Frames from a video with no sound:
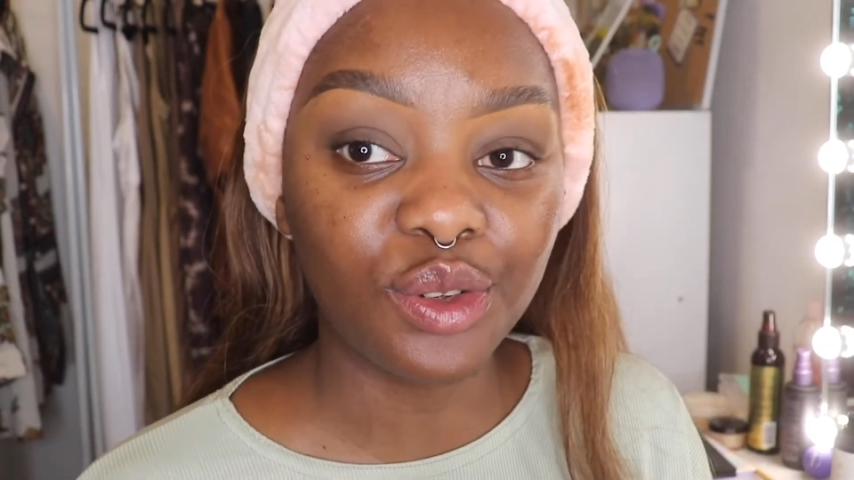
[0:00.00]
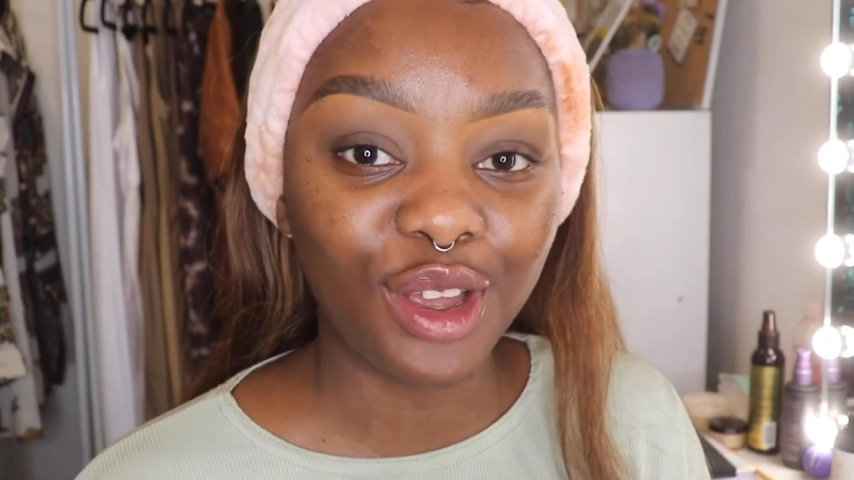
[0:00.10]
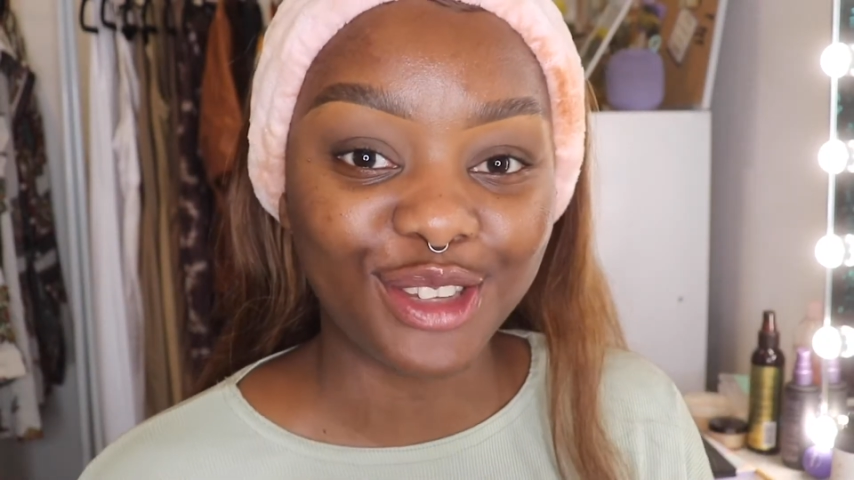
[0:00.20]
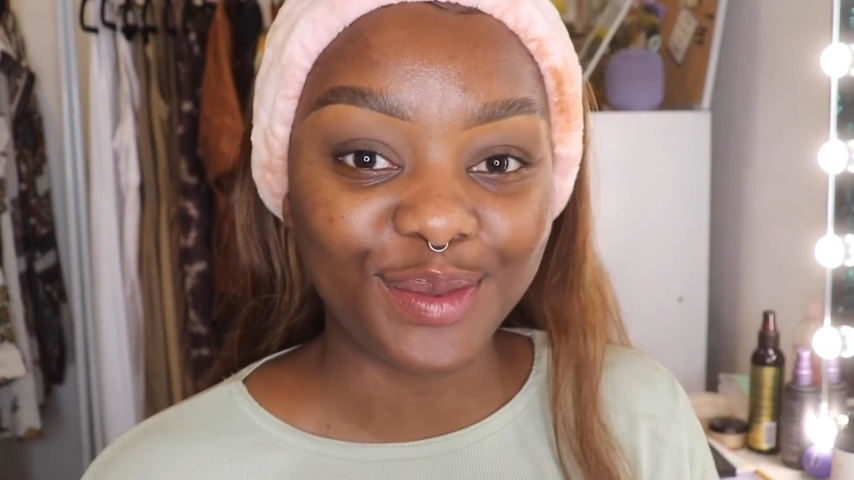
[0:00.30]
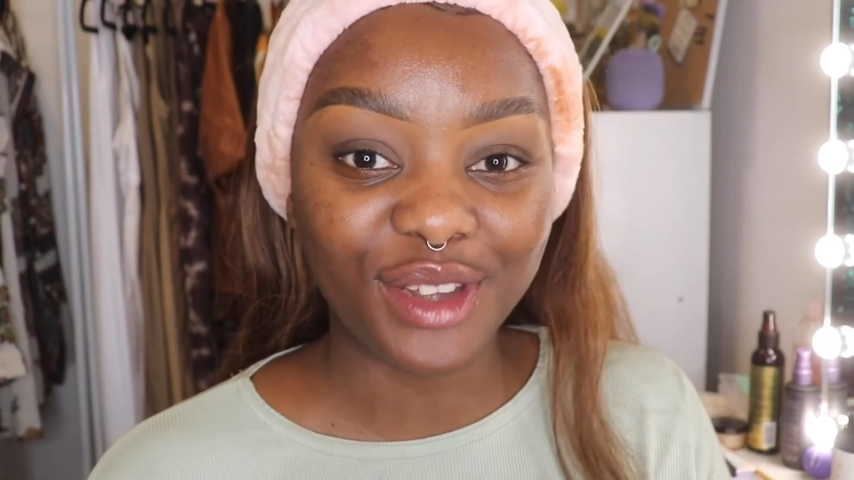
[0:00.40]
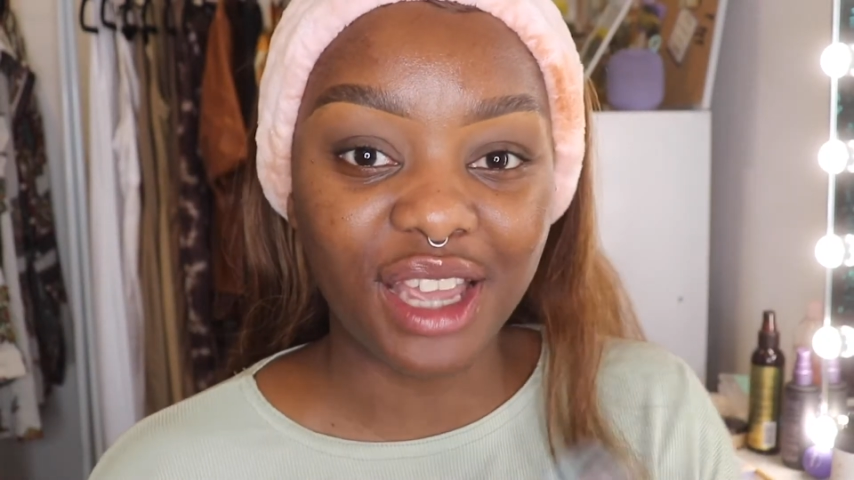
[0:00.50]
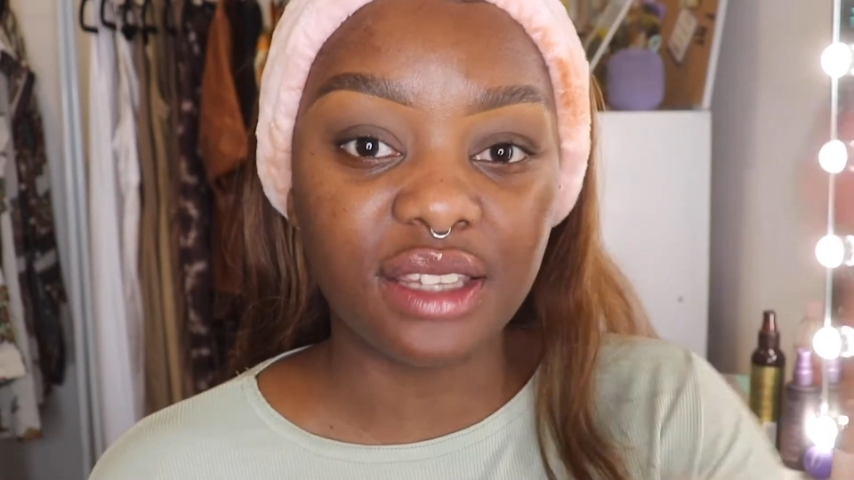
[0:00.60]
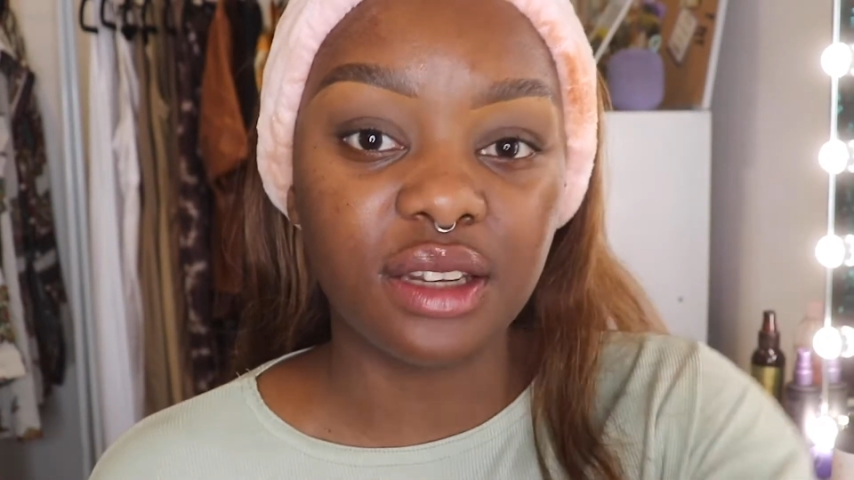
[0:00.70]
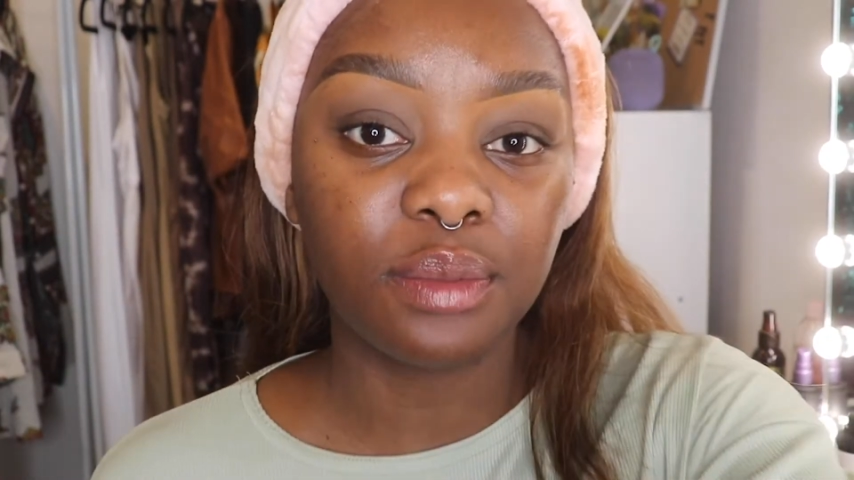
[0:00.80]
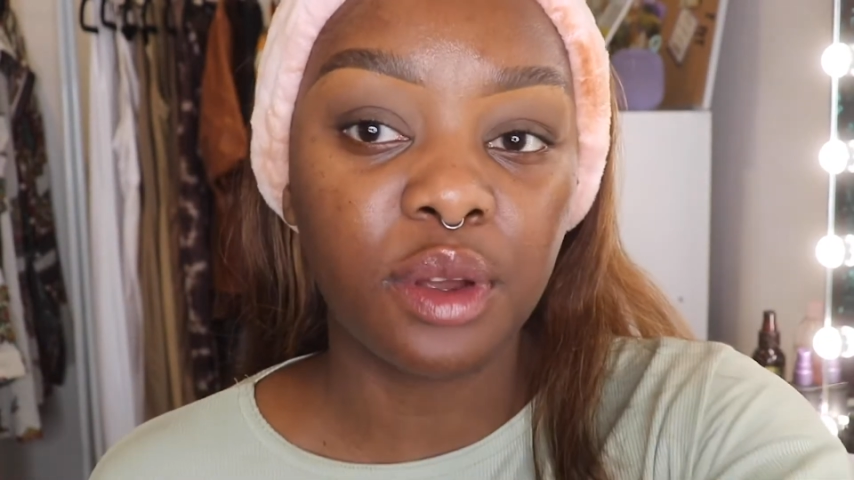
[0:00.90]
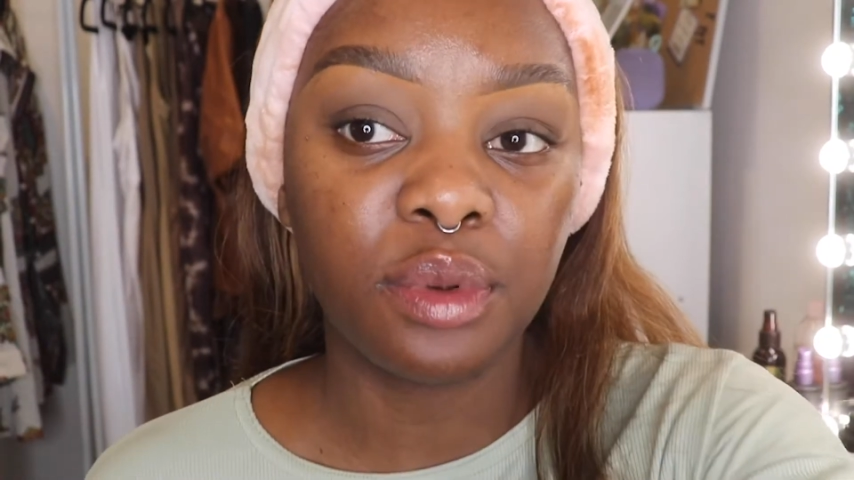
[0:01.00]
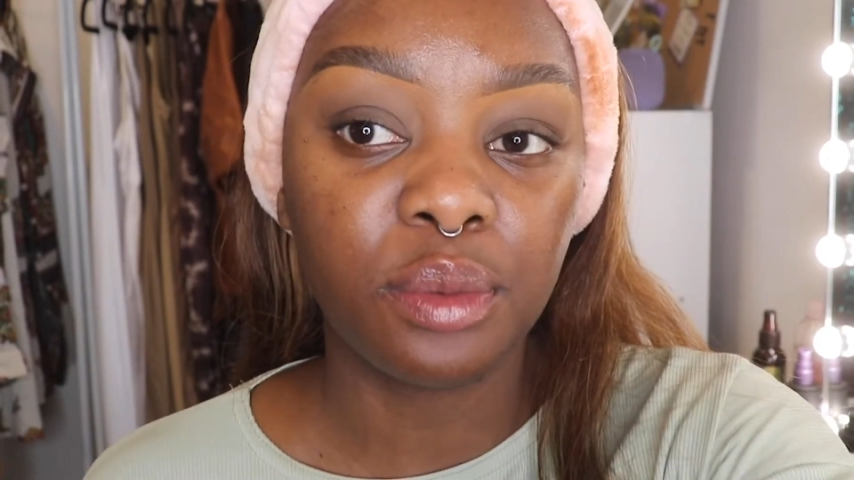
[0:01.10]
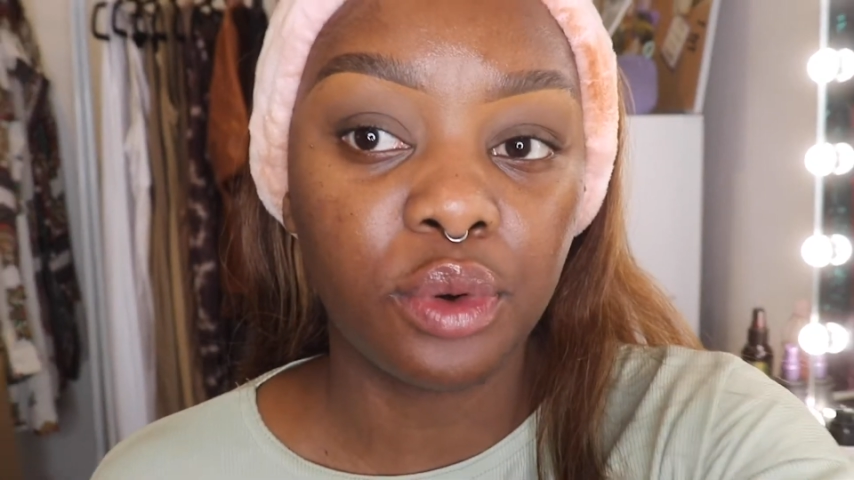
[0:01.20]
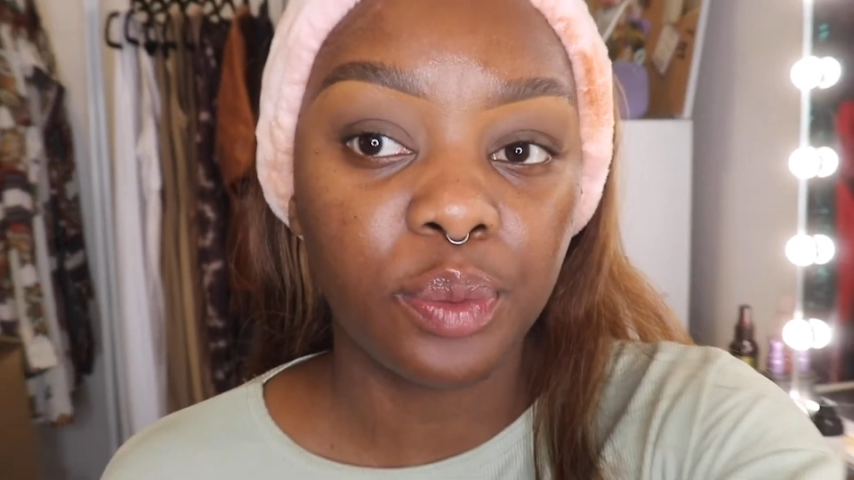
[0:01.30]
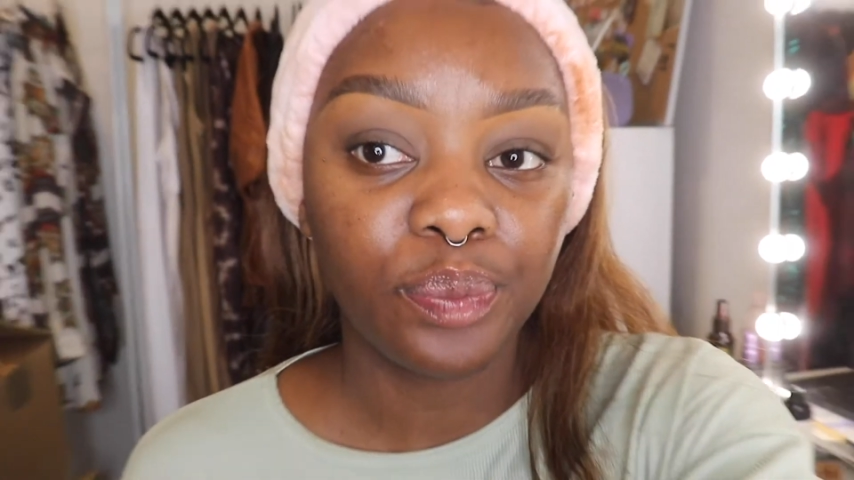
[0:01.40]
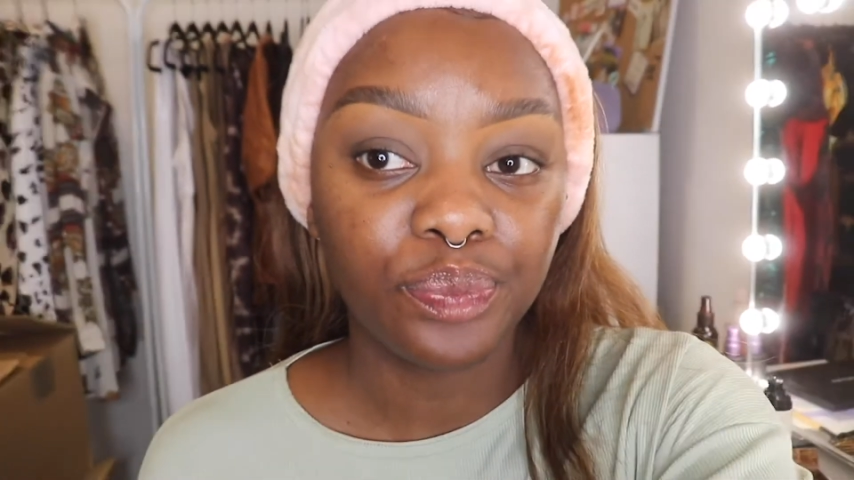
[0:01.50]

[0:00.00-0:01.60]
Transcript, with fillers: I'll zoom you guys in a bit more.